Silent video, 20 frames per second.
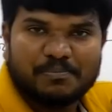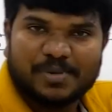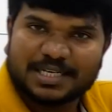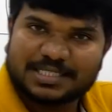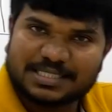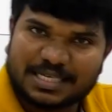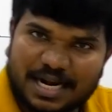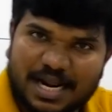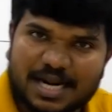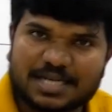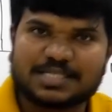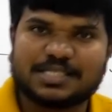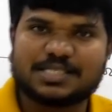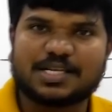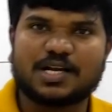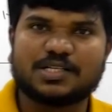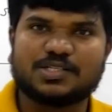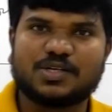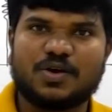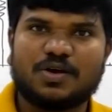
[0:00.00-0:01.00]
mesh analysis
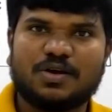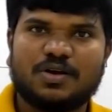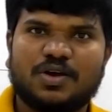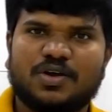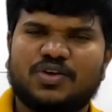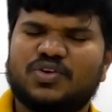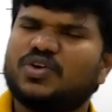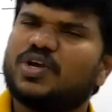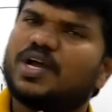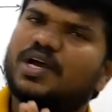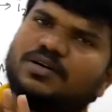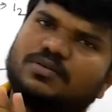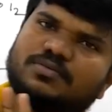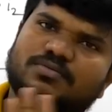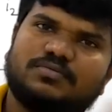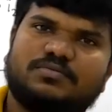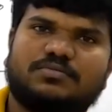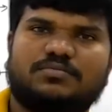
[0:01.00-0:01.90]
also. You can